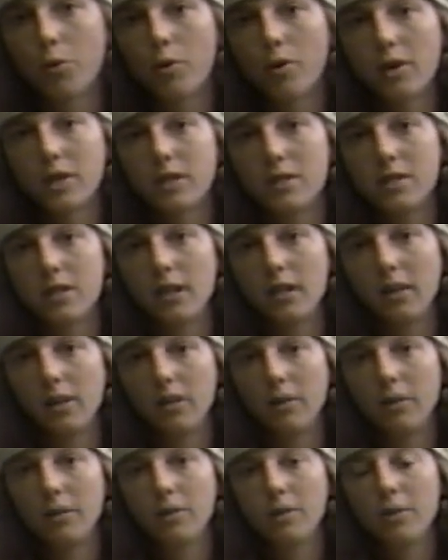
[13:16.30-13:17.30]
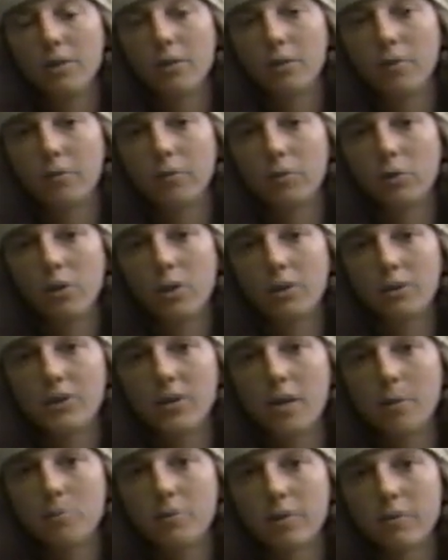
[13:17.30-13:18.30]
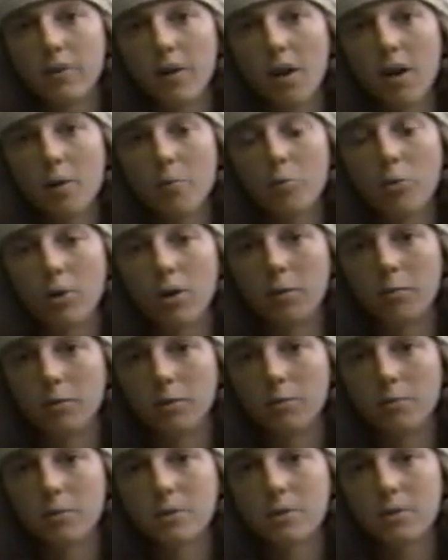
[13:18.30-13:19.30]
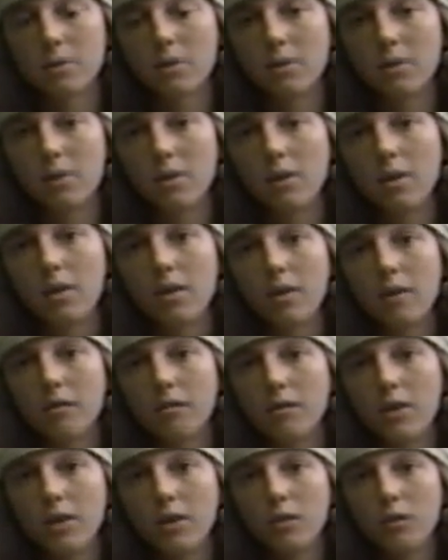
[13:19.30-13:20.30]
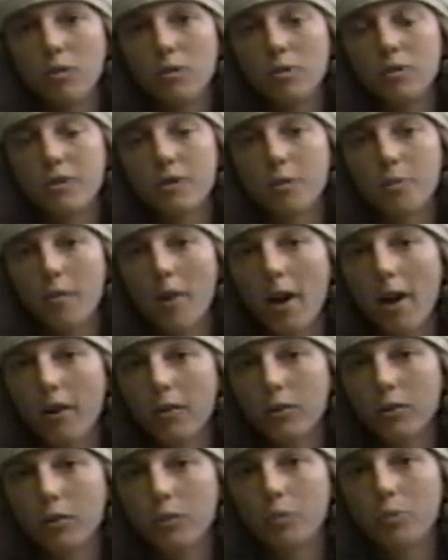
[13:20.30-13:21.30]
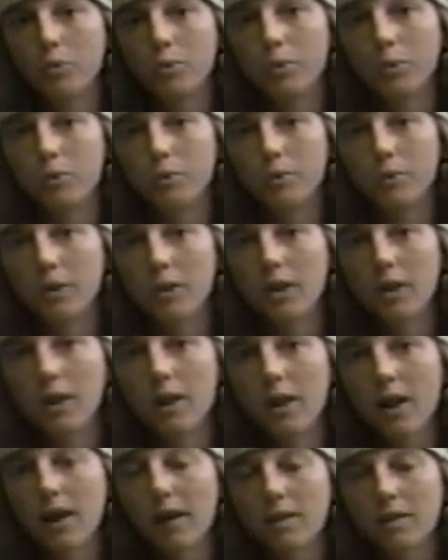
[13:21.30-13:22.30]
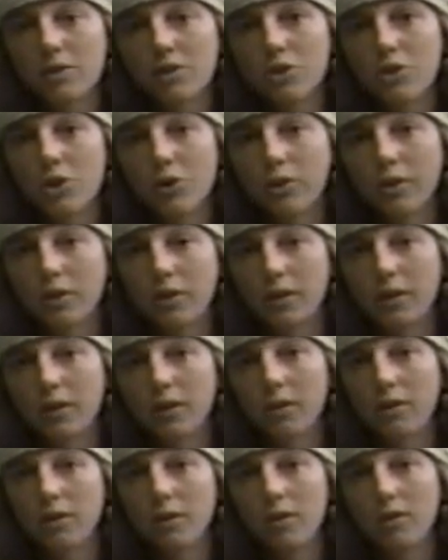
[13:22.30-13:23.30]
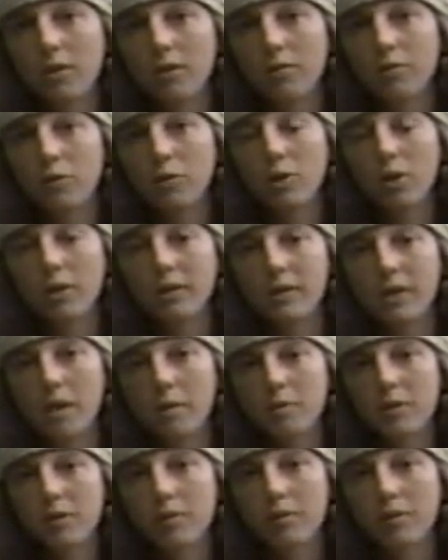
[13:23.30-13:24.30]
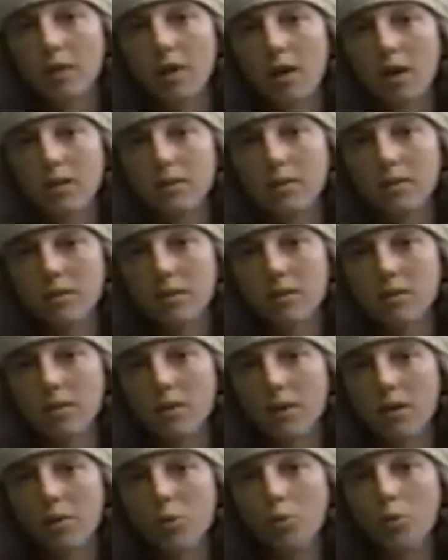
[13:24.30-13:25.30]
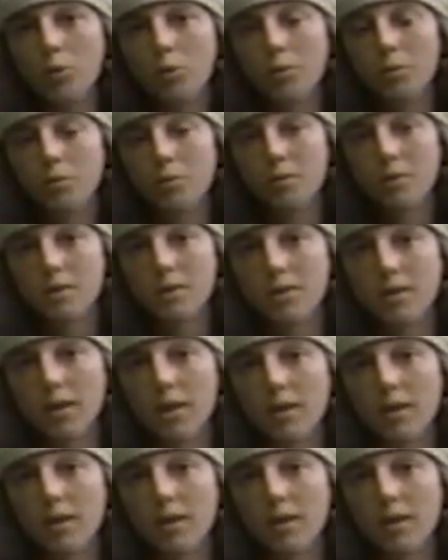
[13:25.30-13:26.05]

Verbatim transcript: or a tea, for all types of eye problems. They used the powdered root externally for all types of cuts and wounds